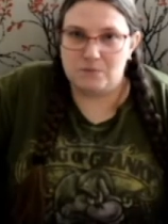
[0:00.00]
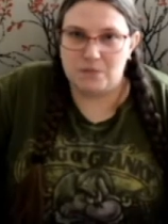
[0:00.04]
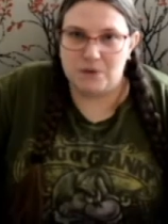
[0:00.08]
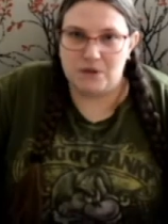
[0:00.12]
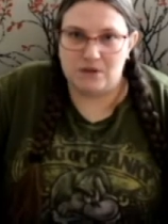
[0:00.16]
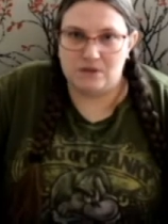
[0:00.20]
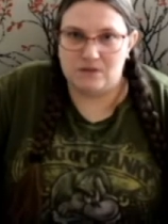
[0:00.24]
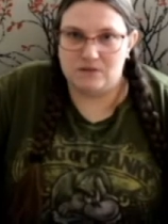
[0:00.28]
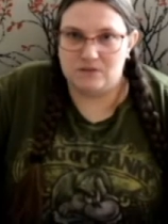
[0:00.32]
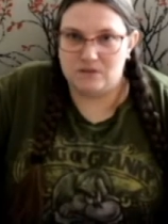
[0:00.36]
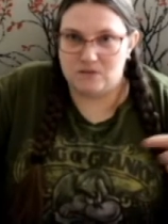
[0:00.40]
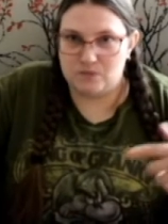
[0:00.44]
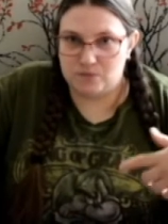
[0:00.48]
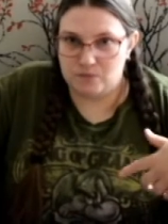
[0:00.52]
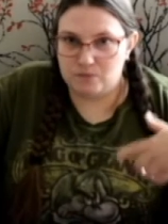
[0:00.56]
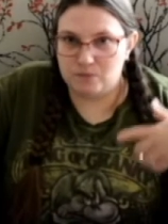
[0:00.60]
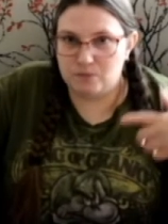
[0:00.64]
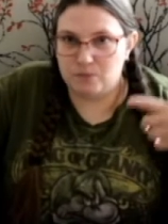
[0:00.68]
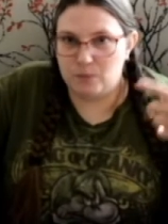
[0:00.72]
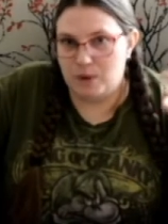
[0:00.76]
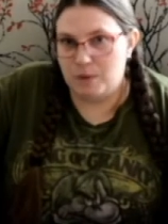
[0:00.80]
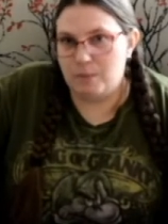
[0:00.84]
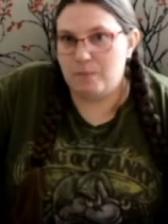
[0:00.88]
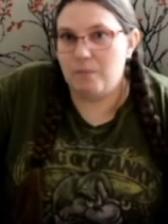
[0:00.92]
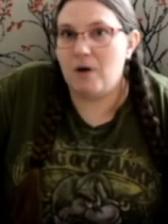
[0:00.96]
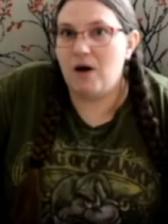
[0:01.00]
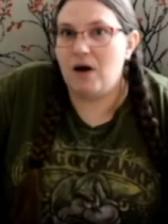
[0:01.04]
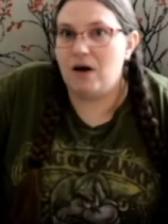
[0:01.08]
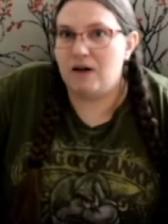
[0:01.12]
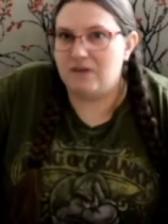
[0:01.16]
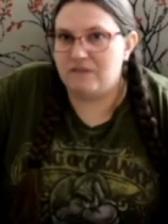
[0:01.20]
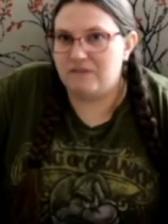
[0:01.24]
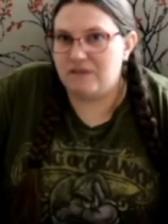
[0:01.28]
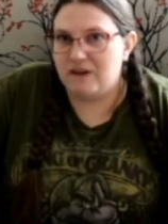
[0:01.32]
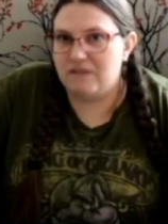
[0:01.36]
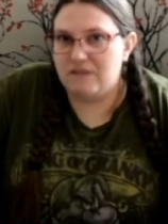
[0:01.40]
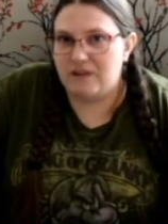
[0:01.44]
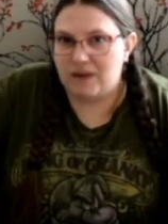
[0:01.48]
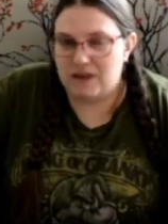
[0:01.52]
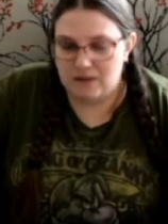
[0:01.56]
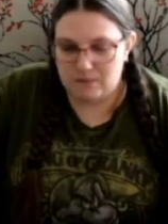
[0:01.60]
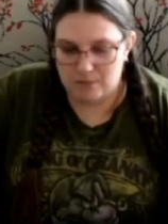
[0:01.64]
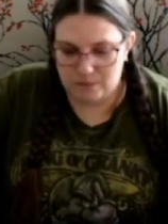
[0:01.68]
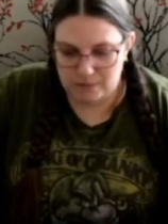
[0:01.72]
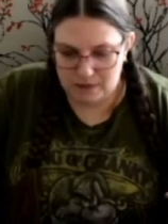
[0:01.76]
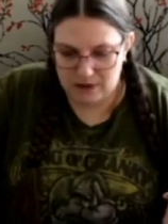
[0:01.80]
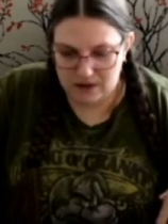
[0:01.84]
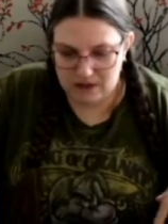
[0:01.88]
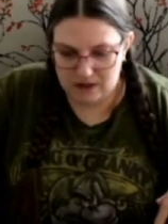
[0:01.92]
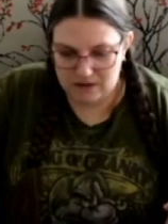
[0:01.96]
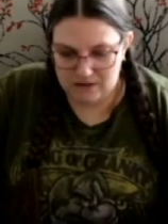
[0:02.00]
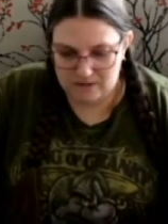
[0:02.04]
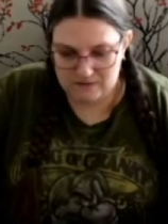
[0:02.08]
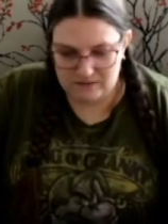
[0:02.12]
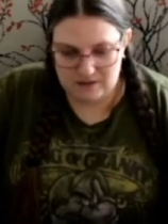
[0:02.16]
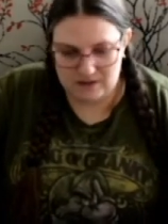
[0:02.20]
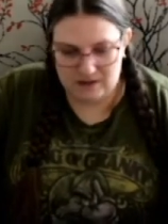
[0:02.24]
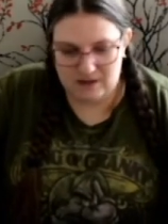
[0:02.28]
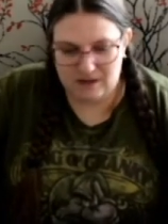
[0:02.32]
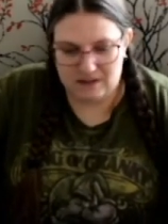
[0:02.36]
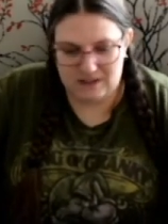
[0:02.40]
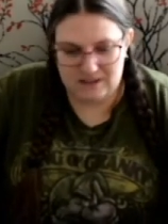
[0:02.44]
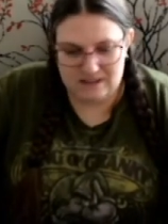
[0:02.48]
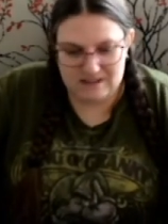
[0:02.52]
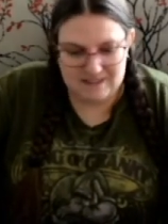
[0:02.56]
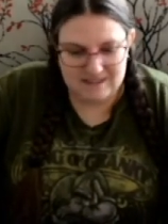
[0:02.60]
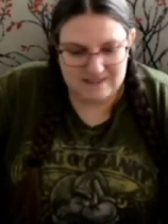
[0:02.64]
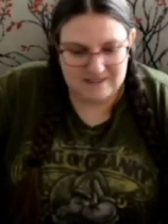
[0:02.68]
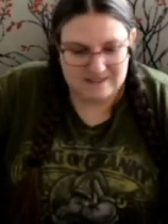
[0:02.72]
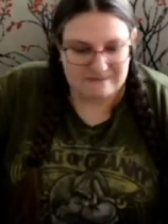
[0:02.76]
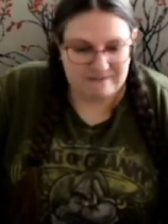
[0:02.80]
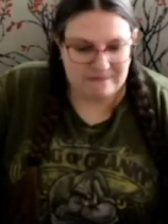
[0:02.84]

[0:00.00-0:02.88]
because we bought a 5-gallon bucket of vanillis.